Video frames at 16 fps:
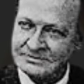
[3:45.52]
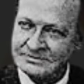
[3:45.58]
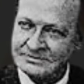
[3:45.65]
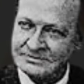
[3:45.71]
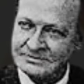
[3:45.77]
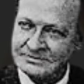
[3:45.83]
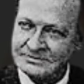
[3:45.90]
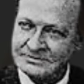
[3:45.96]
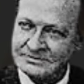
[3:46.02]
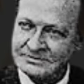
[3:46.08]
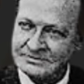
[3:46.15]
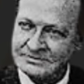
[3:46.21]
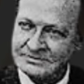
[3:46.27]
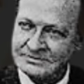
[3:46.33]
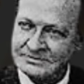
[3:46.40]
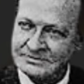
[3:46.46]

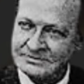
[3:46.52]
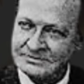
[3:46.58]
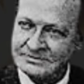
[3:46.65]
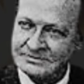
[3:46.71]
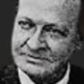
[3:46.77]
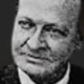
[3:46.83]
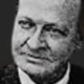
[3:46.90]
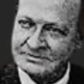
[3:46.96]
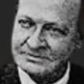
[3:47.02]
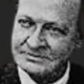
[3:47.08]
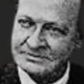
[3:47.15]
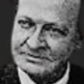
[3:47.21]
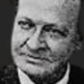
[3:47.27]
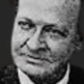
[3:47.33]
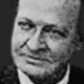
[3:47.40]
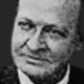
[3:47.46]

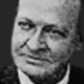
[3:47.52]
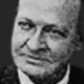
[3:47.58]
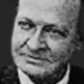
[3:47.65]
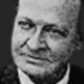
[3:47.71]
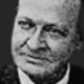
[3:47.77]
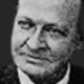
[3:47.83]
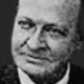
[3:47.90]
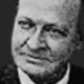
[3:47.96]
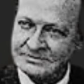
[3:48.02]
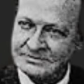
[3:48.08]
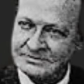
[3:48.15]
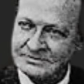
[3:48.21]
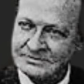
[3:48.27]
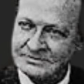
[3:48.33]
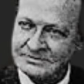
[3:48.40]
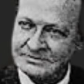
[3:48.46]

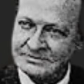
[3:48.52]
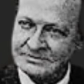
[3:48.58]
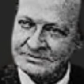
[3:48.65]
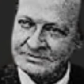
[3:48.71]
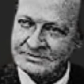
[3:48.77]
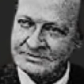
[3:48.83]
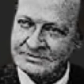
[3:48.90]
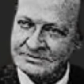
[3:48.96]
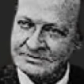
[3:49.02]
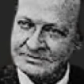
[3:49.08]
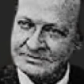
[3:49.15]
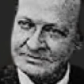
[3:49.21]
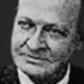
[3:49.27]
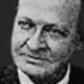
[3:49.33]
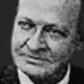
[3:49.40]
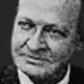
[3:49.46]

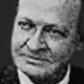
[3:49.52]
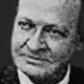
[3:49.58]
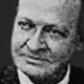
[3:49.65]
[no speech]